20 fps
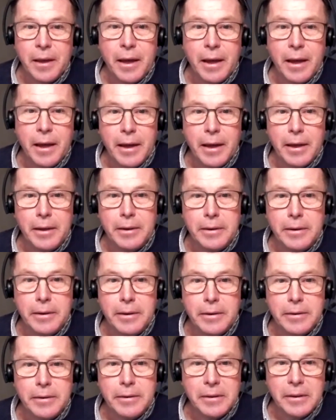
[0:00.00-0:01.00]
and
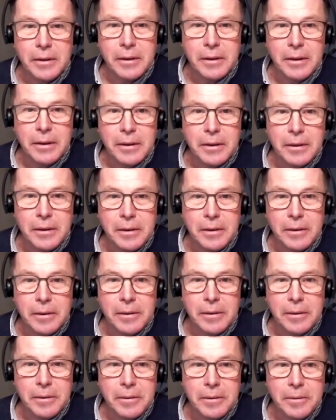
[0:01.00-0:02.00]

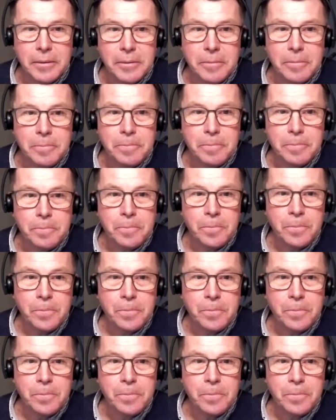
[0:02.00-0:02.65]
um,